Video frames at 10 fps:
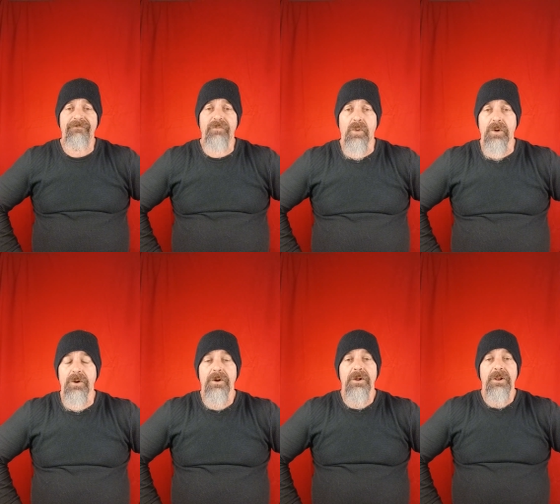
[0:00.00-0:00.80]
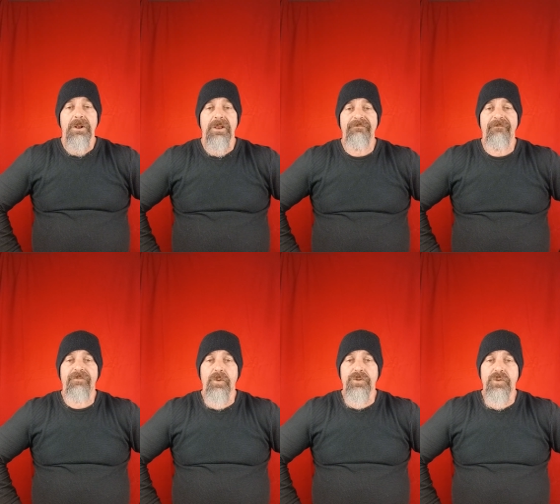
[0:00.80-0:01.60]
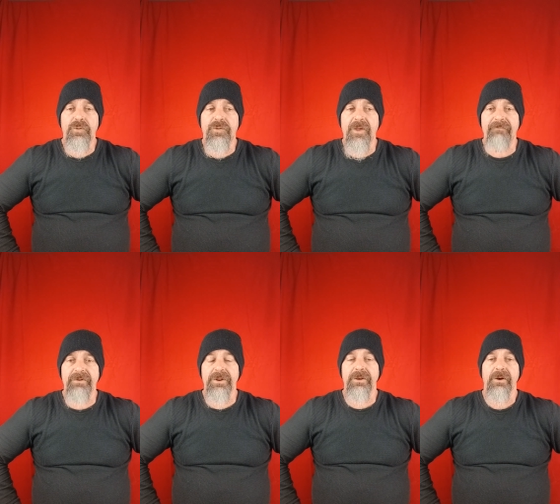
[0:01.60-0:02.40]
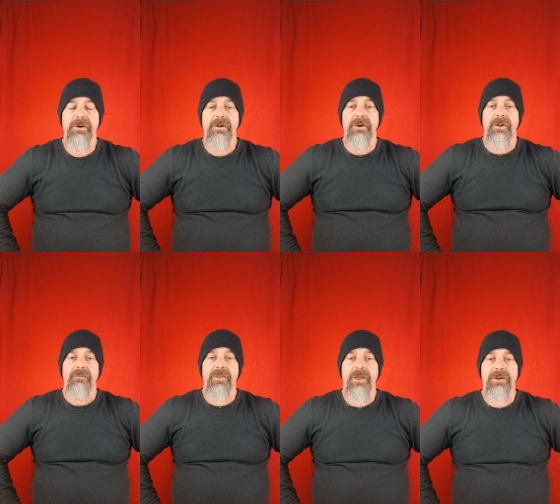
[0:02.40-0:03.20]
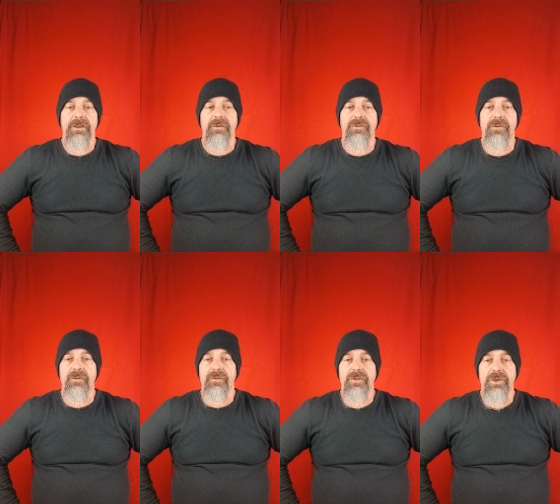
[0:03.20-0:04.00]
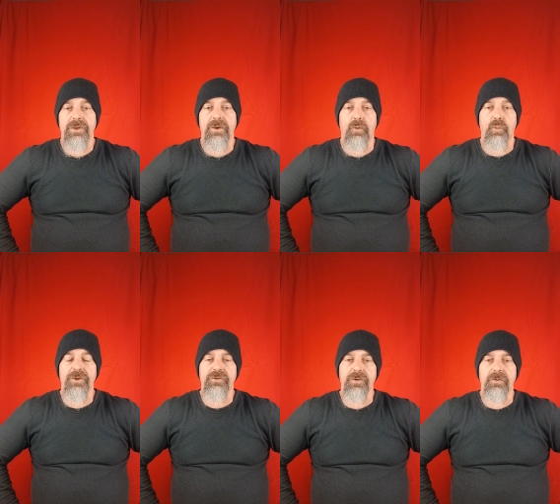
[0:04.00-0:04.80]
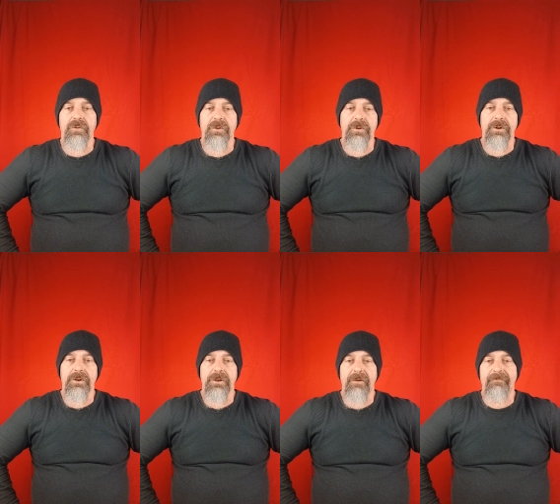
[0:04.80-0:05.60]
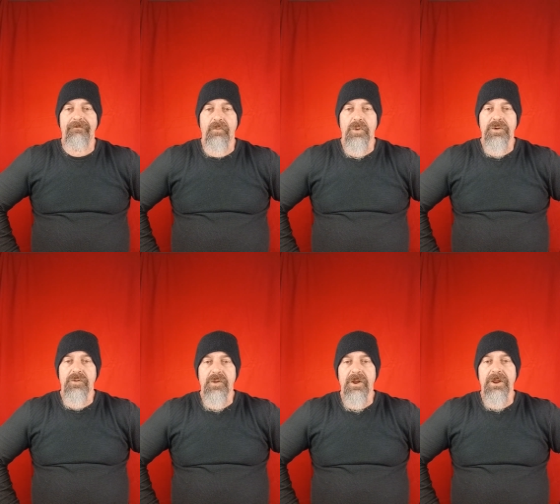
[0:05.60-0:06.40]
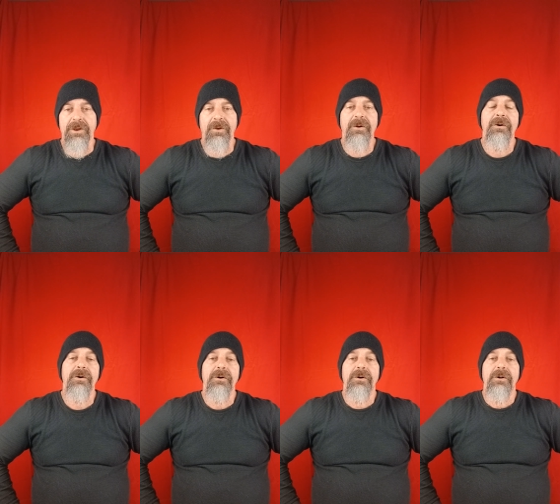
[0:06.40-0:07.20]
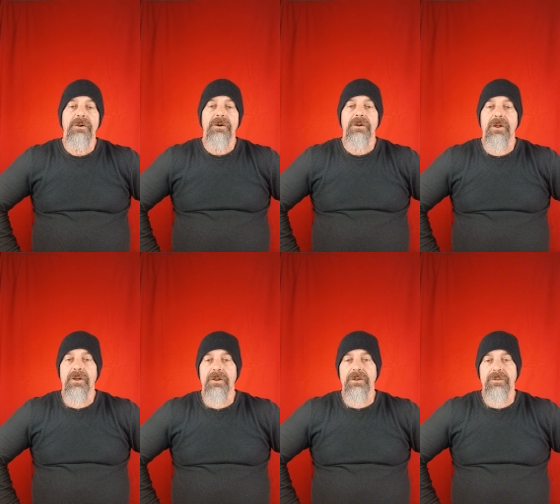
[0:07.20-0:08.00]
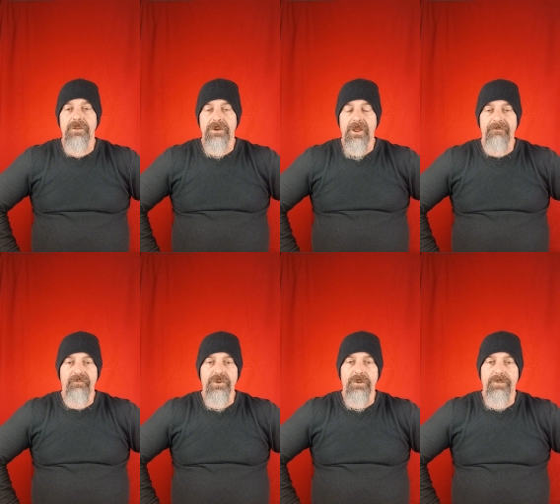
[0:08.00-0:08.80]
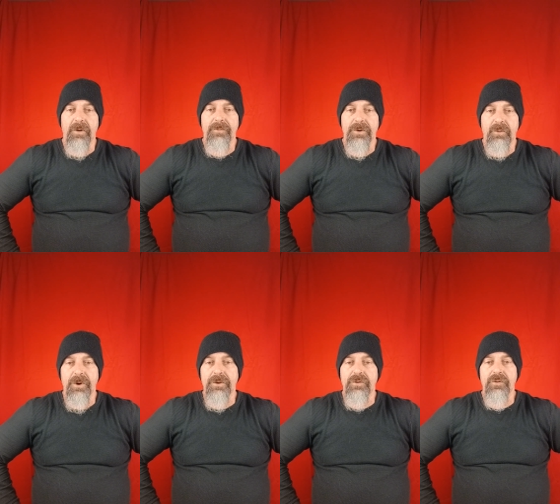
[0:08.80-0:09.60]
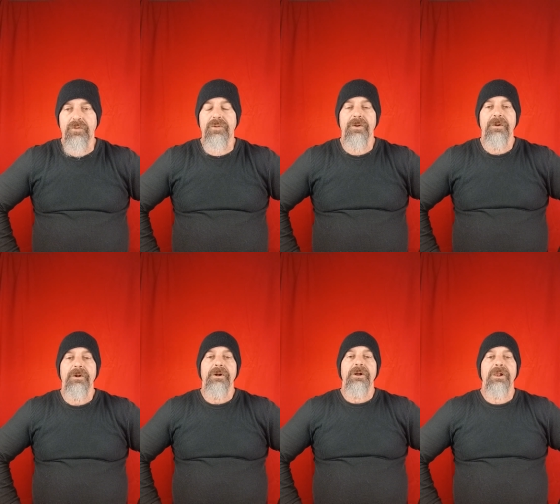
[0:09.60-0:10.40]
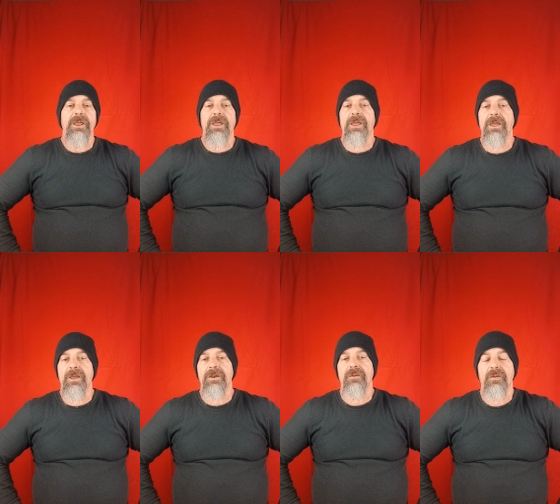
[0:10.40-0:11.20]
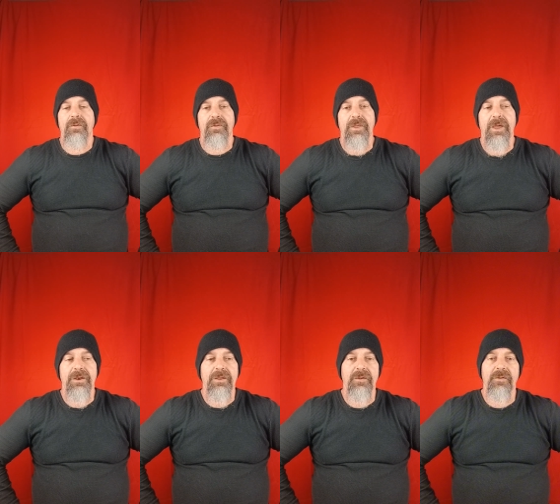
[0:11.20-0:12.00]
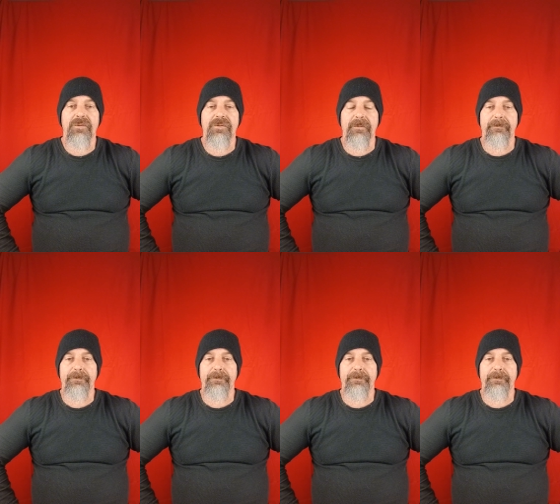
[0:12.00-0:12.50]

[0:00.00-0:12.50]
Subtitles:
4. Level 4 270. That is the original level 4 design in the California Department of Corrections. And that is,